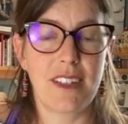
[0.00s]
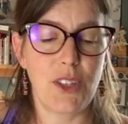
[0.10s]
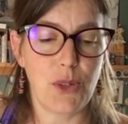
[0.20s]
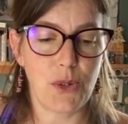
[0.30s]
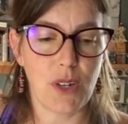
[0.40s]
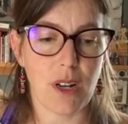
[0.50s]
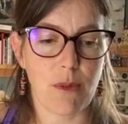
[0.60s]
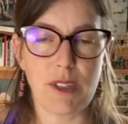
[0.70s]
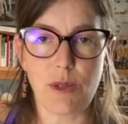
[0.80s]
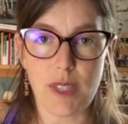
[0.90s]
you can
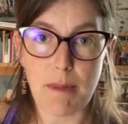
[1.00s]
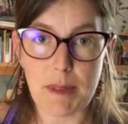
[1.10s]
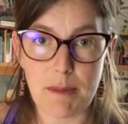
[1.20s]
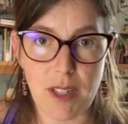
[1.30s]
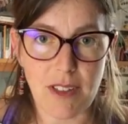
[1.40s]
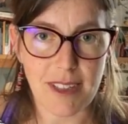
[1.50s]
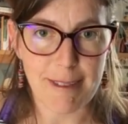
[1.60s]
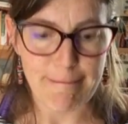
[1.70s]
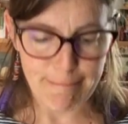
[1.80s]
always use Epsom salts.